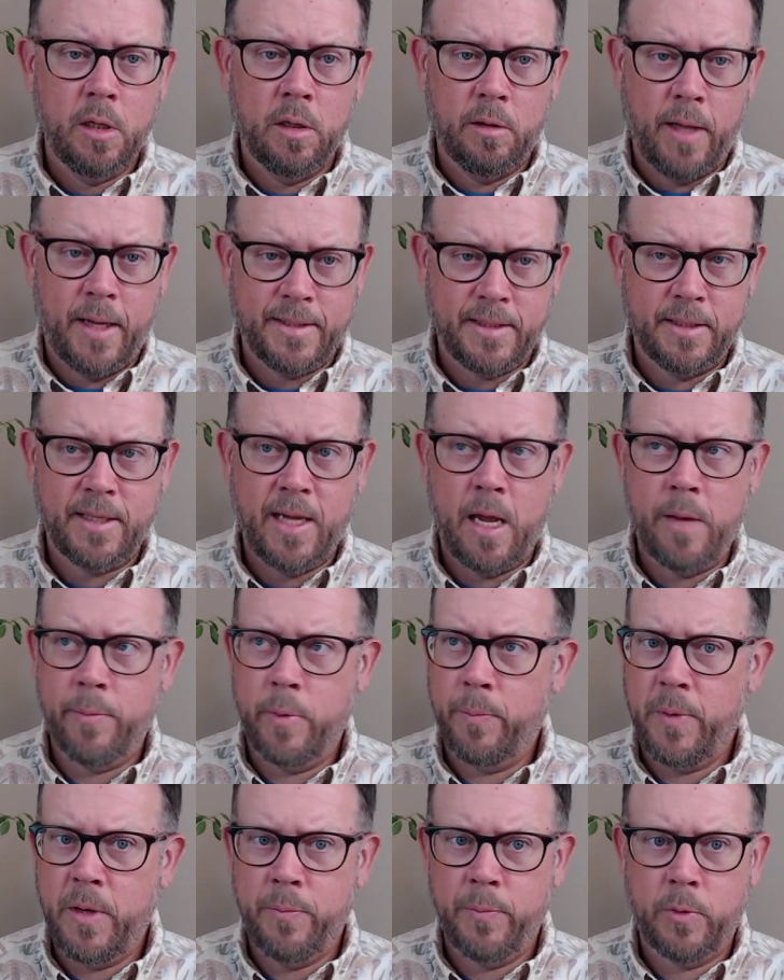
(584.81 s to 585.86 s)
lots of Tampa
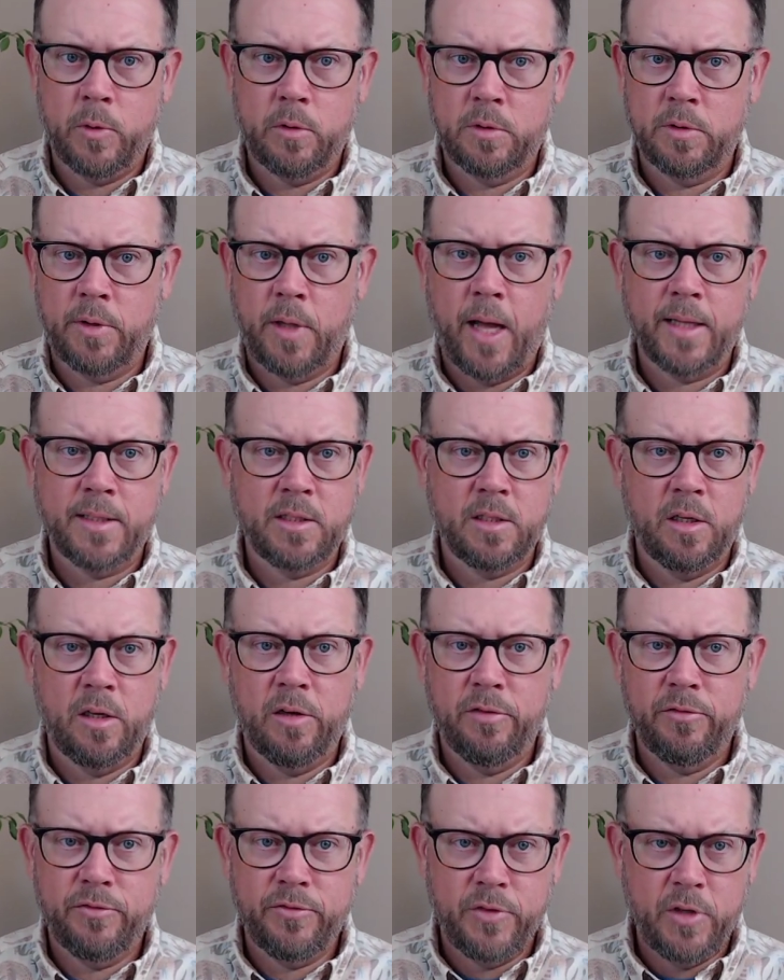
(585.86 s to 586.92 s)
people, lots
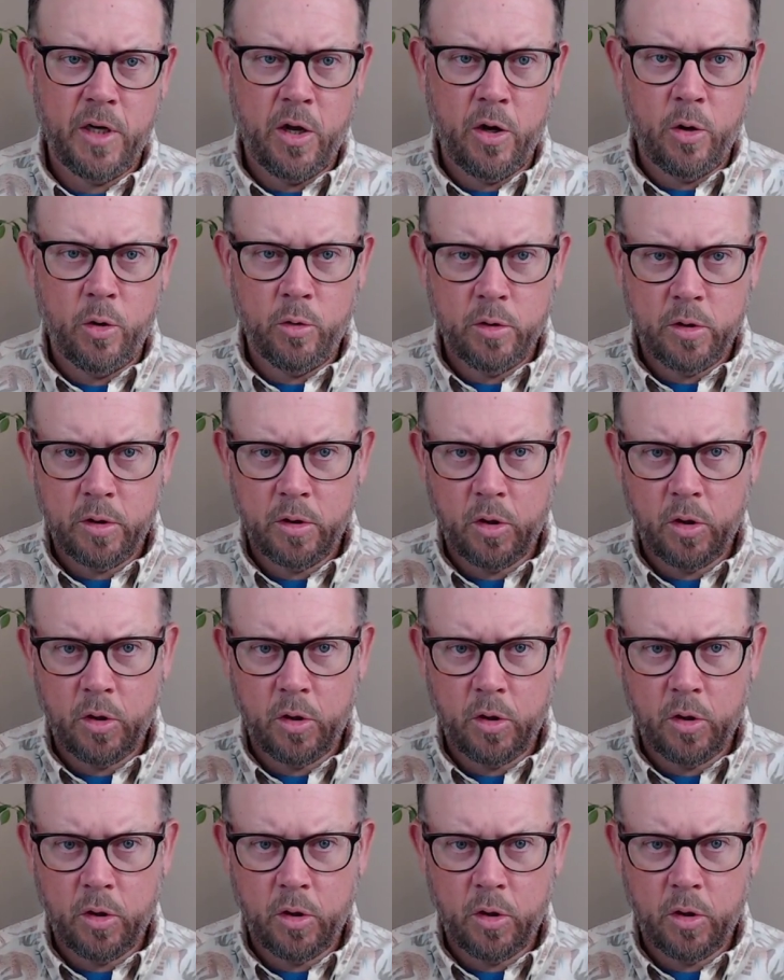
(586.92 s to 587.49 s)
of, you know,